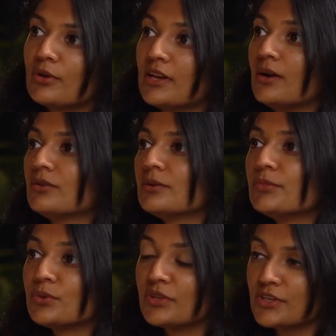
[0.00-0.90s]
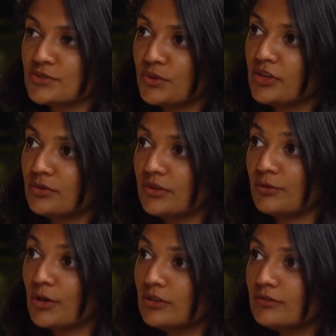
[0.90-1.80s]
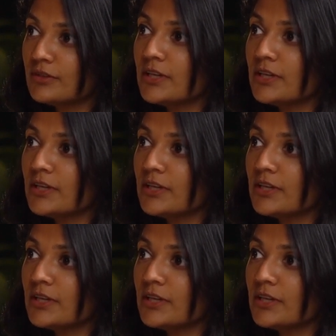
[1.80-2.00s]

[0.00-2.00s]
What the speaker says: cloud computing is going to evolve.